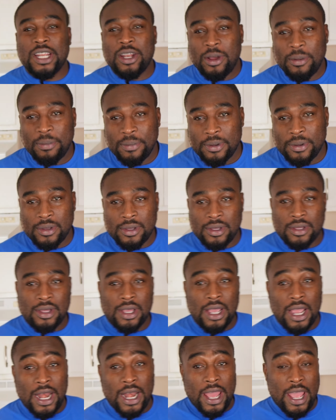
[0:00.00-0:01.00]
up
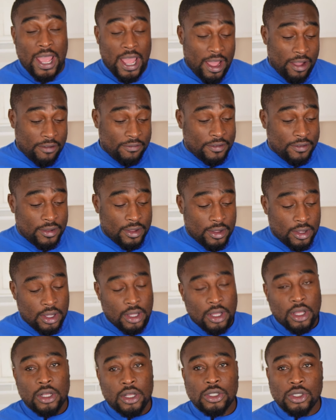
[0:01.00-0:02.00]
and I have
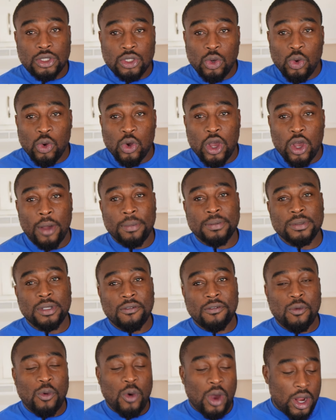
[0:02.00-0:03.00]
2 cups
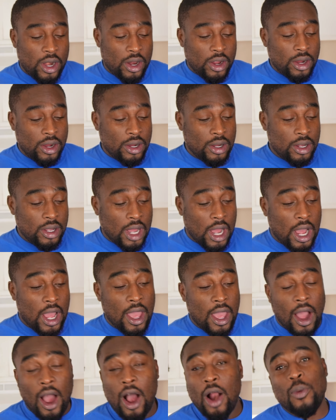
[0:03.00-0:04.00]
of water. I
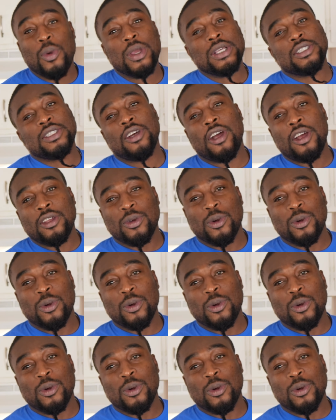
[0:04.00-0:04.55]
always start